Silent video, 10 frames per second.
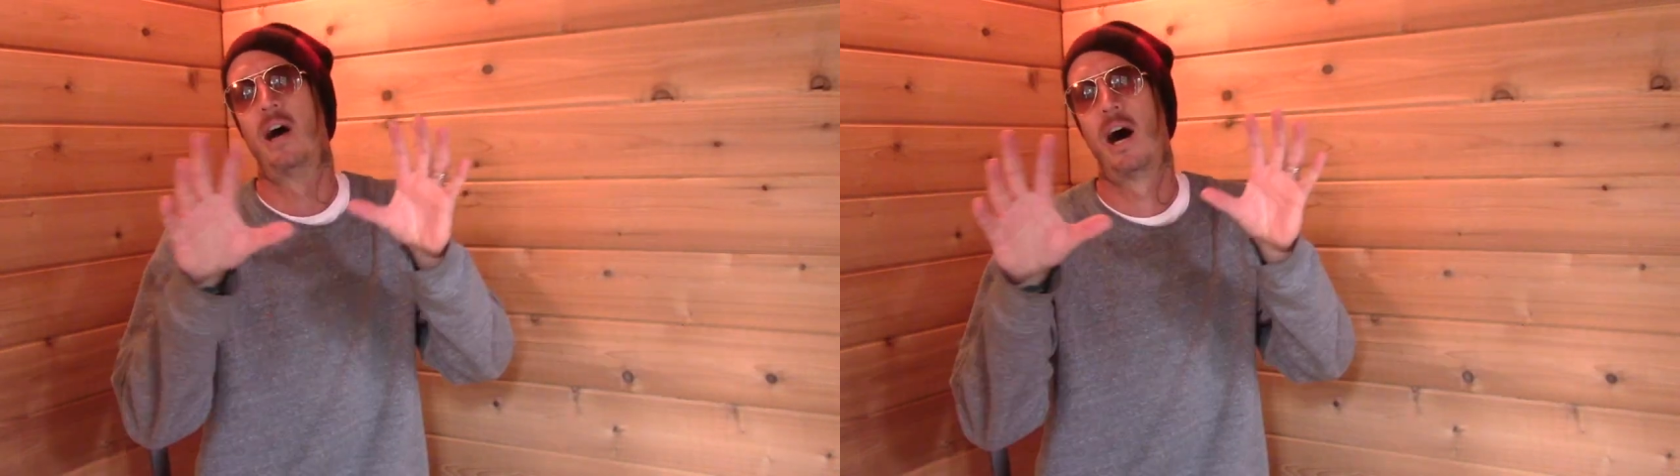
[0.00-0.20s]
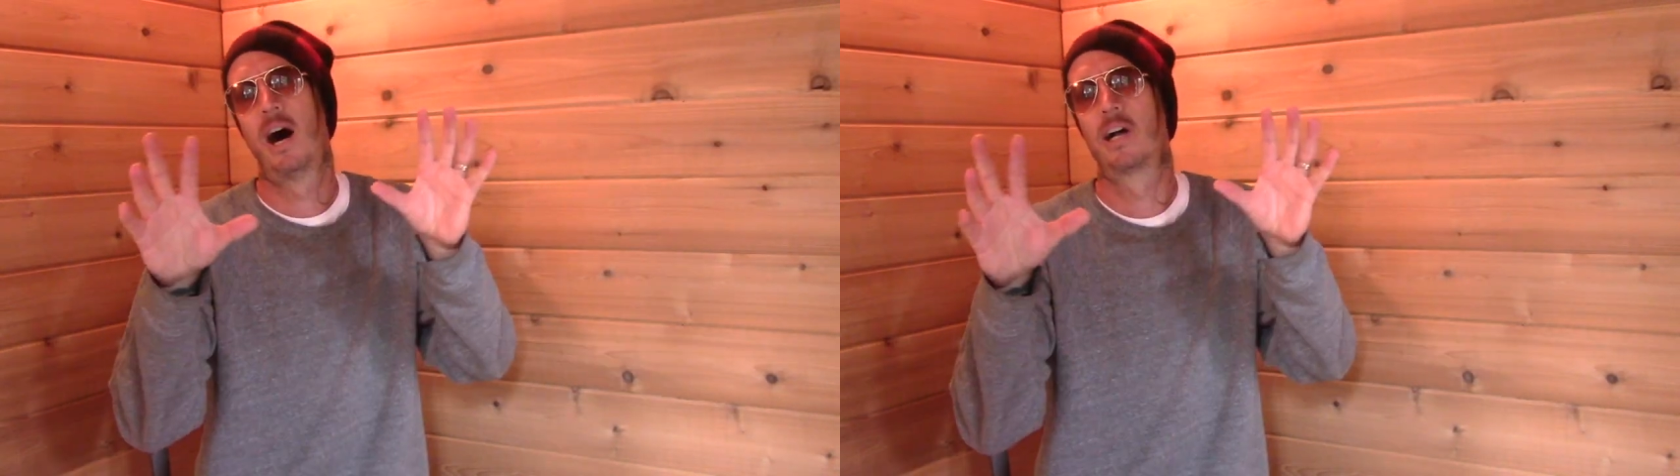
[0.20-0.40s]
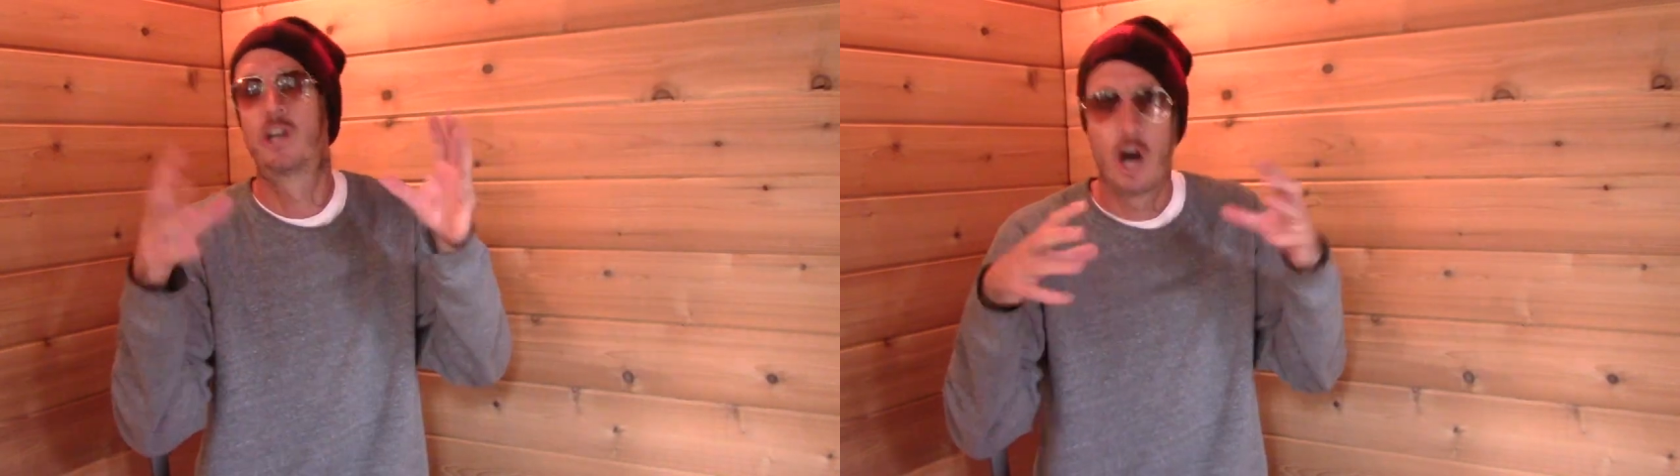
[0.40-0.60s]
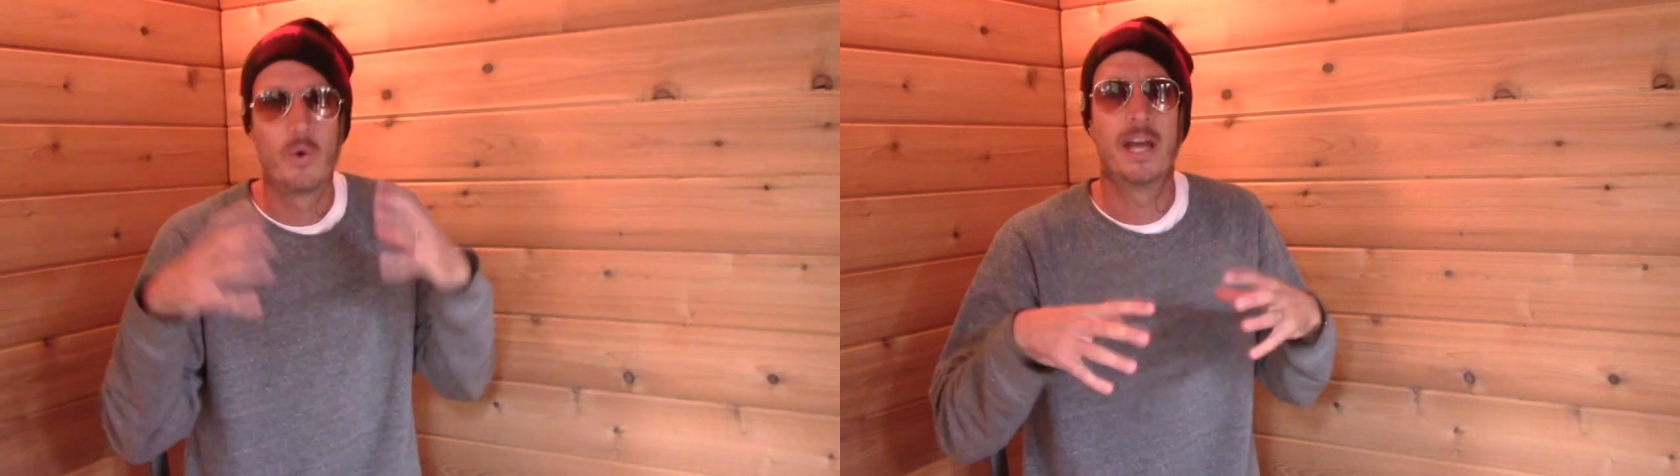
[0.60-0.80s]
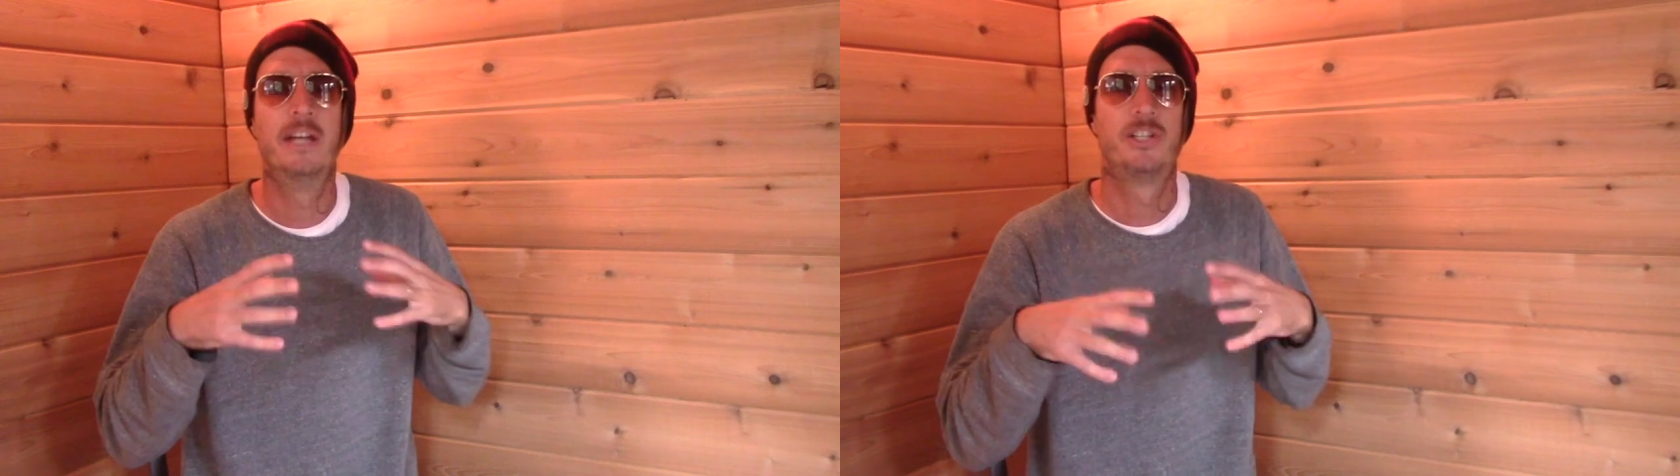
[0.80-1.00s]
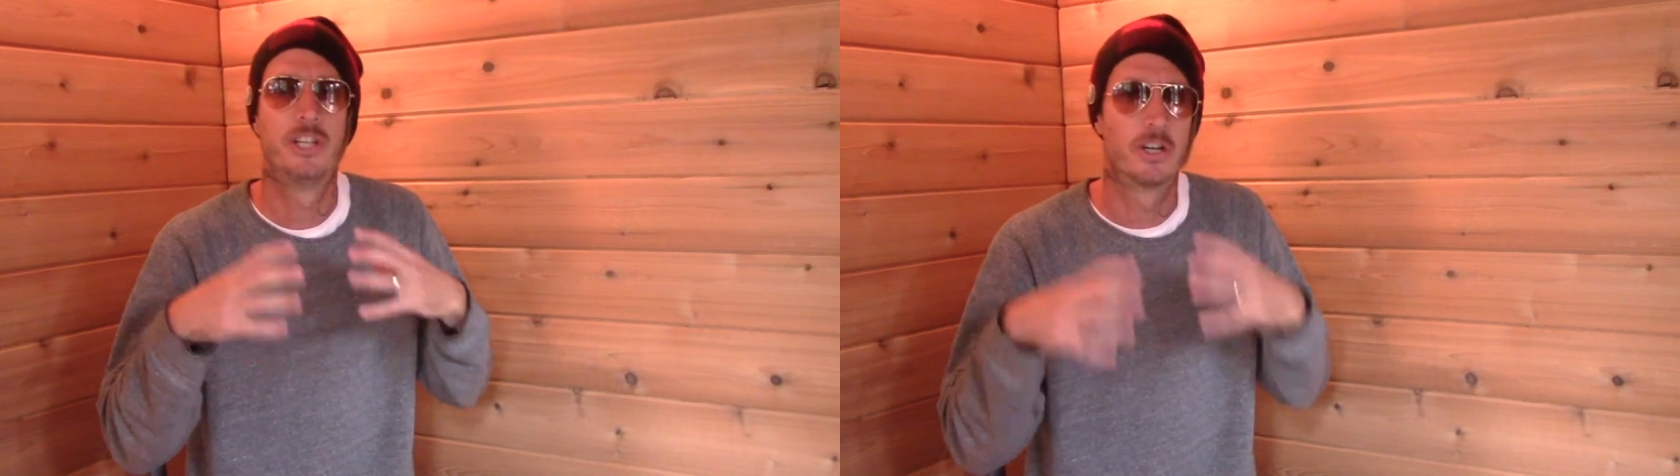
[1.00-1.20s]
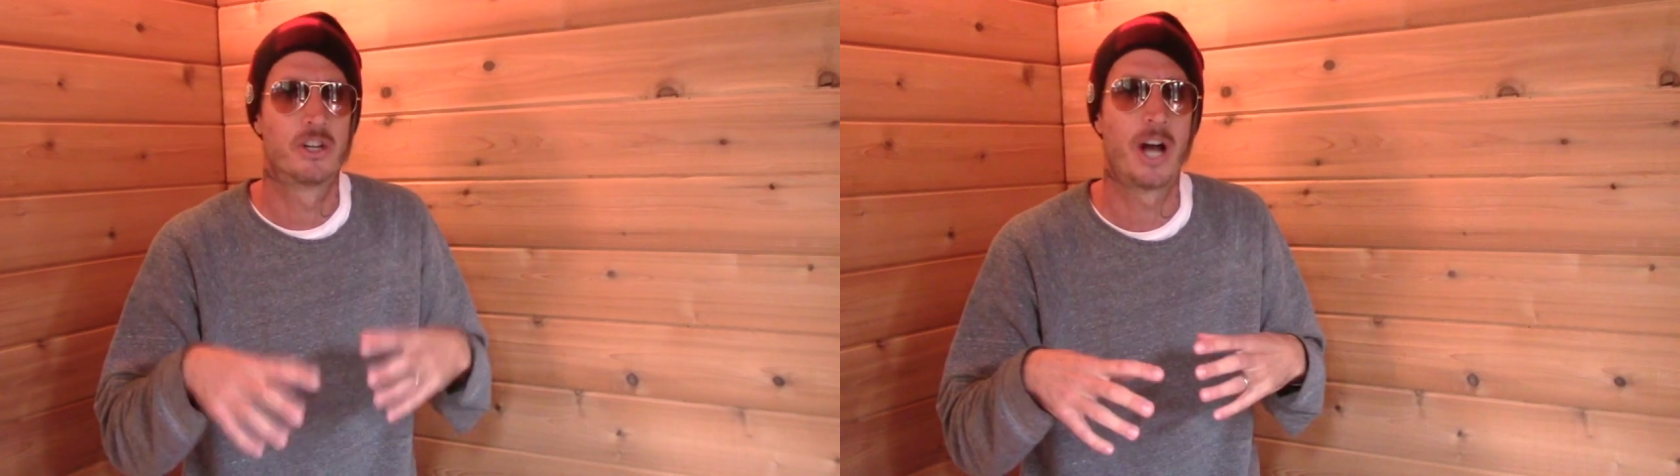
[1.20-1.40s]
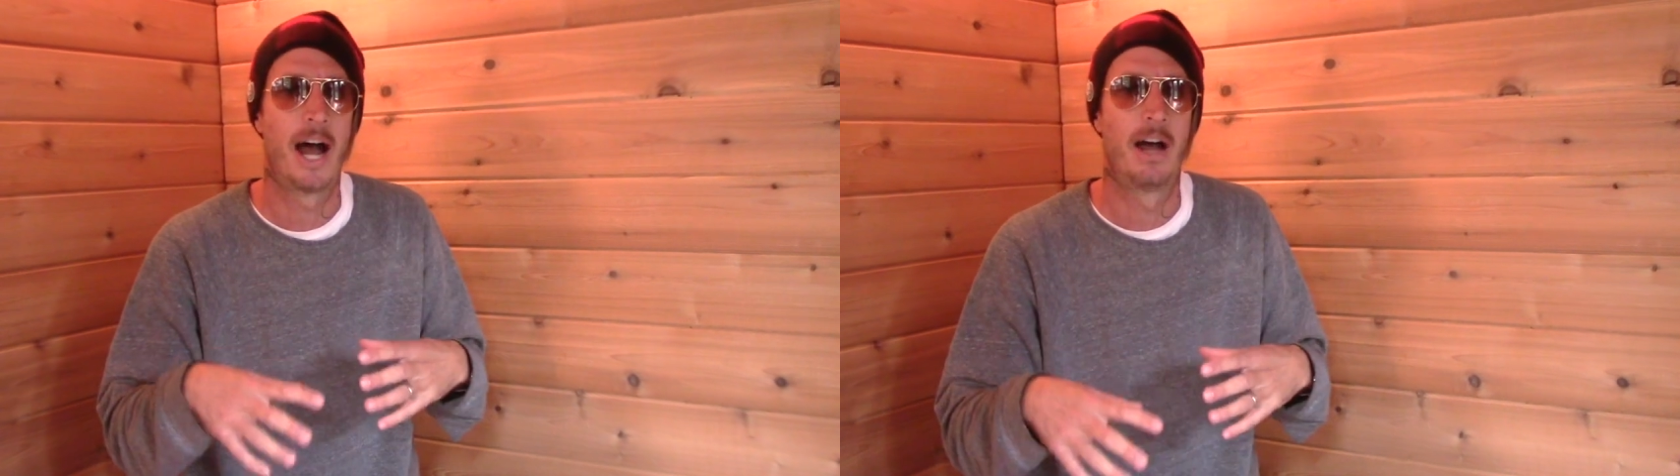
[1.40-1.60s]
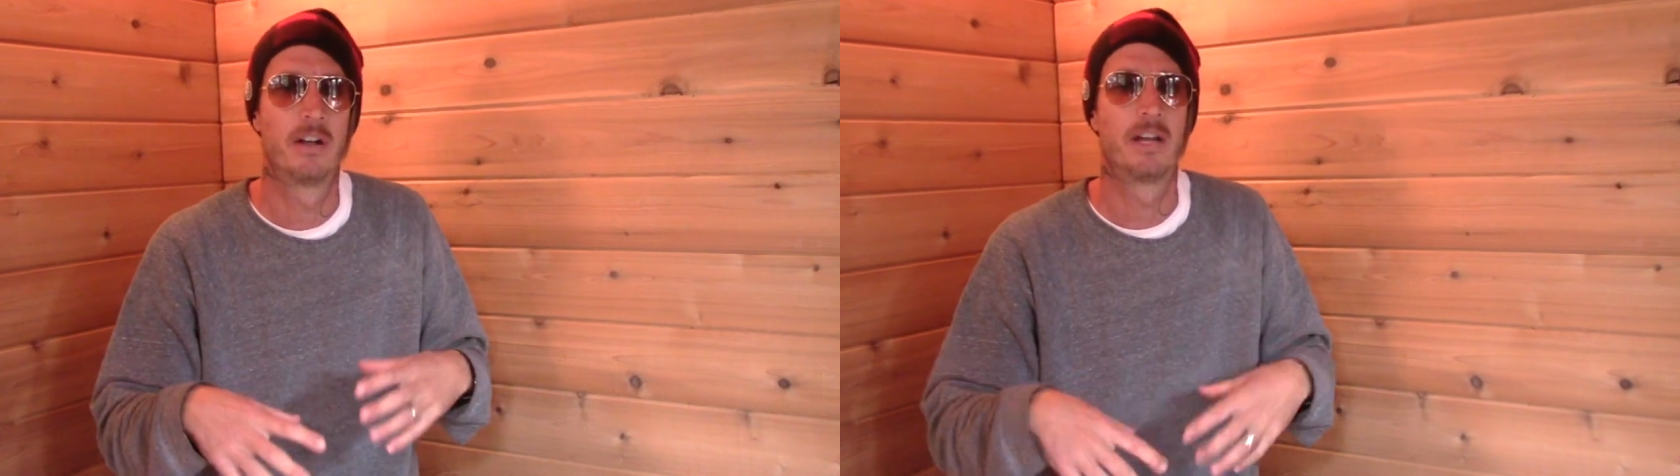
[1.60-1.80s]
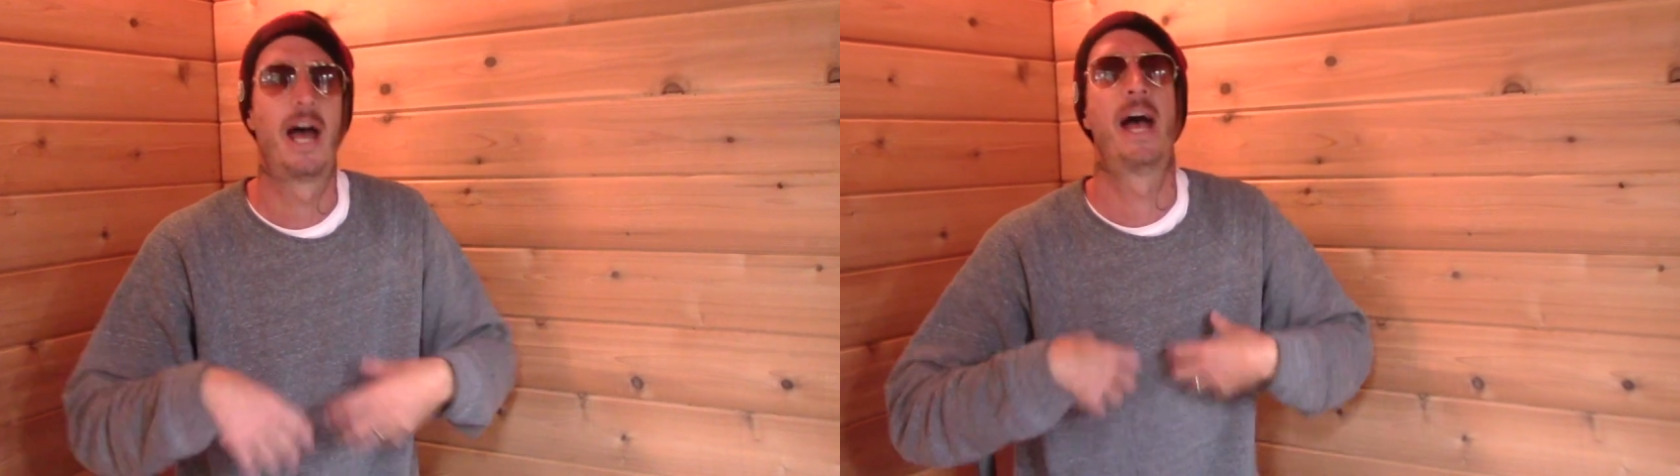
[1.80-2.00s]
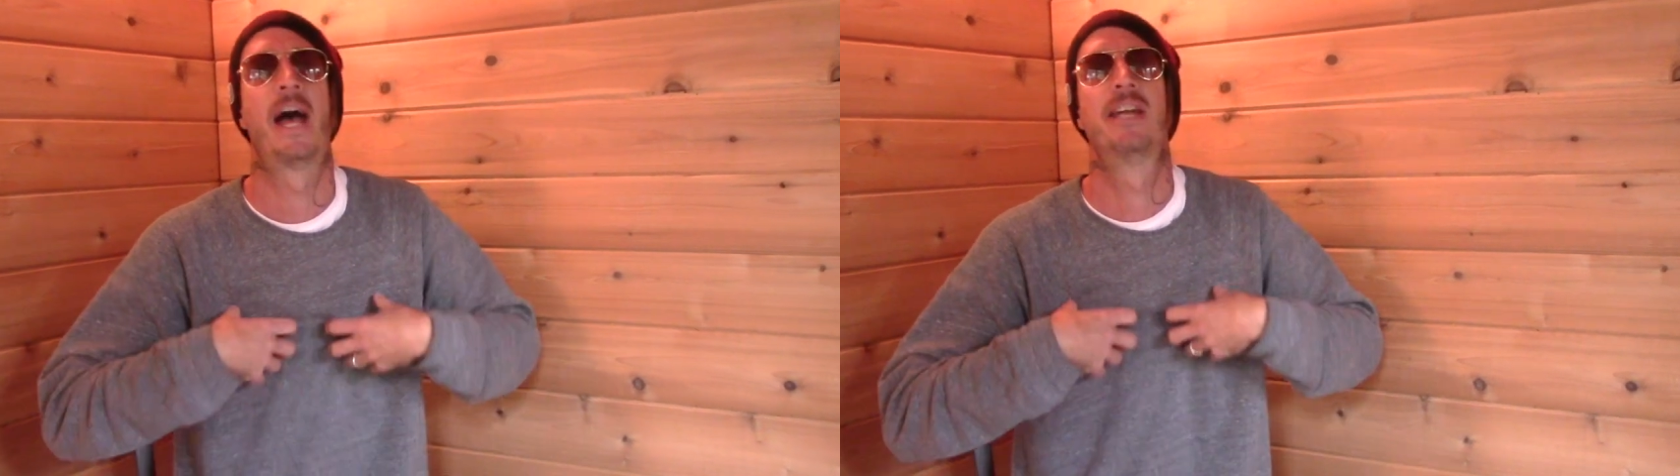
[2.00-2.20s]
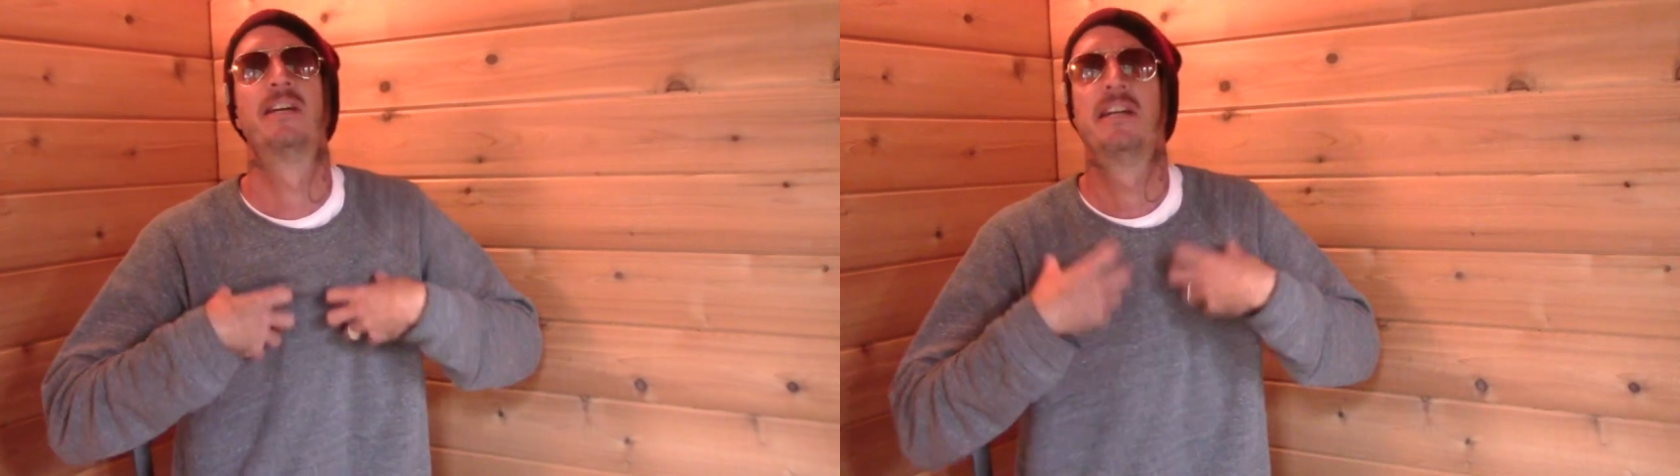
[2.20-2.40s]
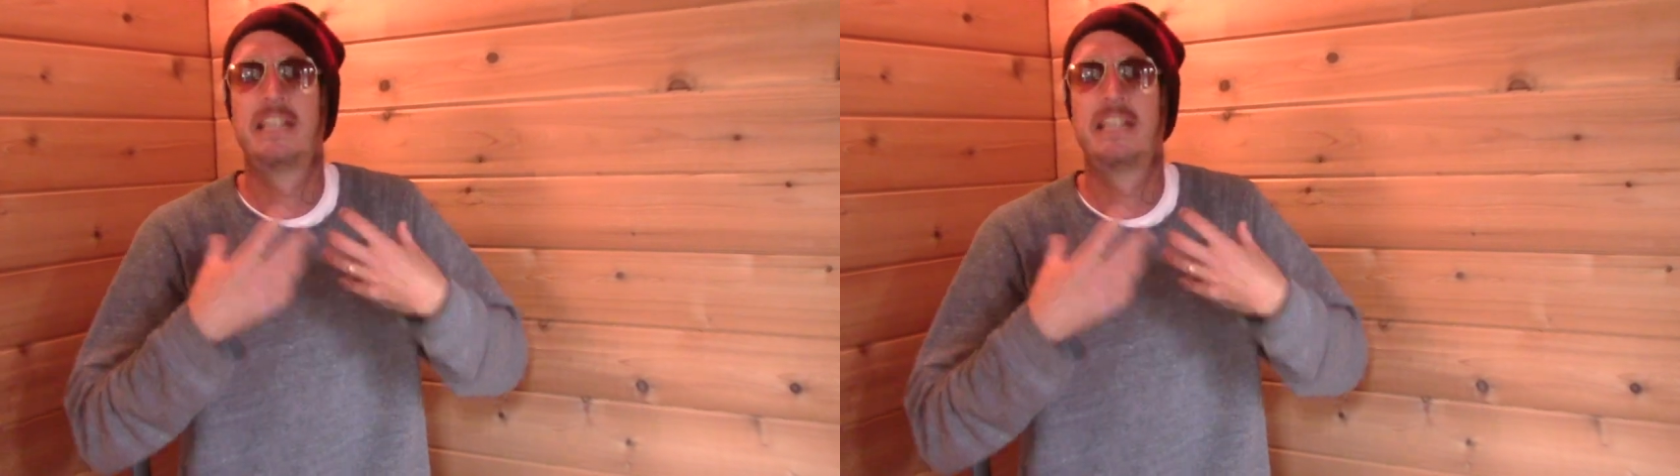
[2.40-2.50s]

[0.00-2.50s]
go into your child and